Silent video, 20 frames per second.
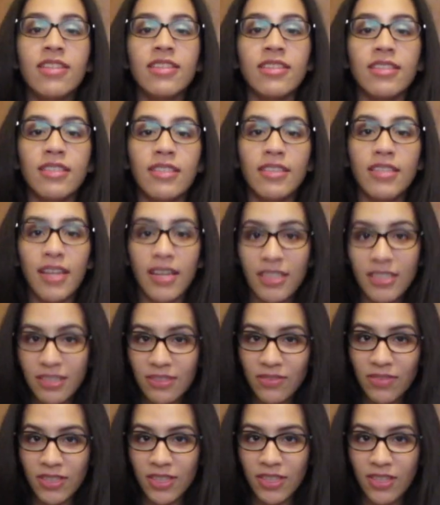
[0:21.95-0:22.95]
Today's
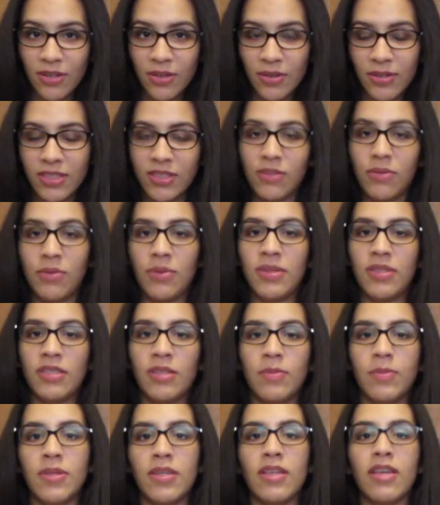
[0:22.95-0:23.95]
video is going
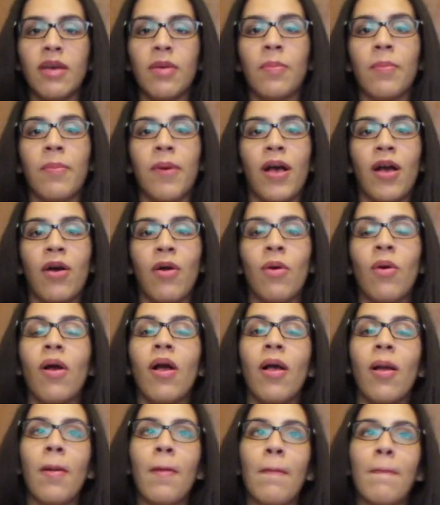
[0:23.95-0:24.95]
to be about
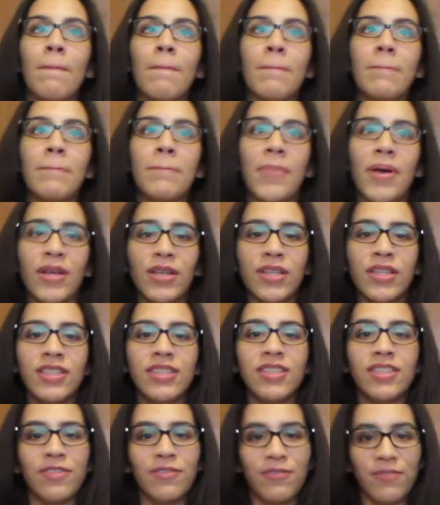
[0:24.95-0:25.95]

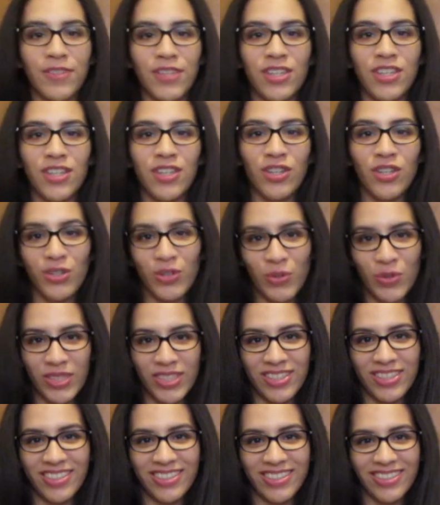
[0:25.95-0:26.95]
Buzzfeed
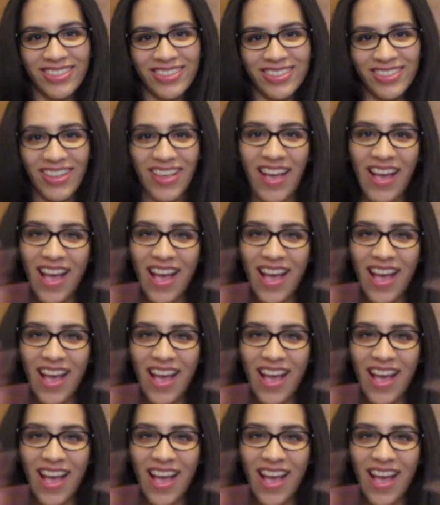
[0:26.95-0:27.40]
quizzes.